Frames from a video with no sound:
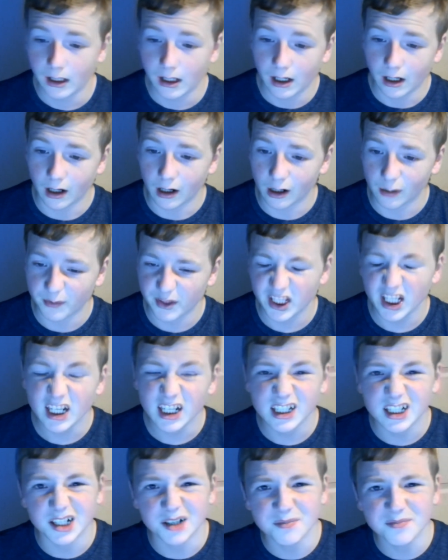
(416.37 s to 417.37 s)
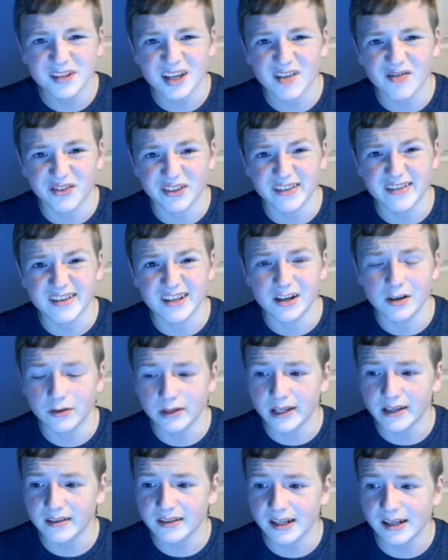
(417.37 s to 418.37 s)
I think it comes out this year,
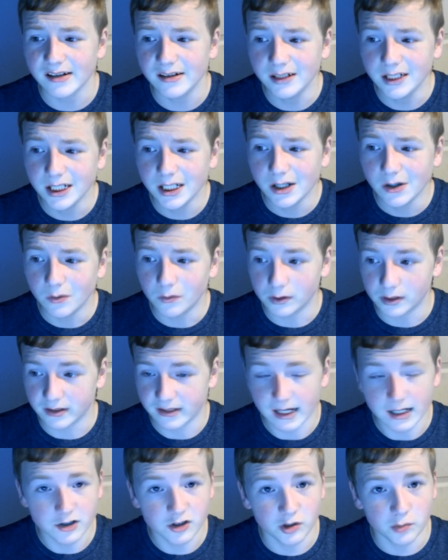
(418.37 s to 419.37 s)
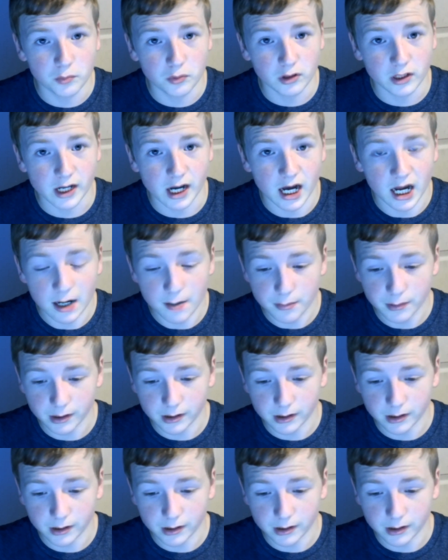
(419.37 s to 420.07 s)
they said, which is actually pretty hype.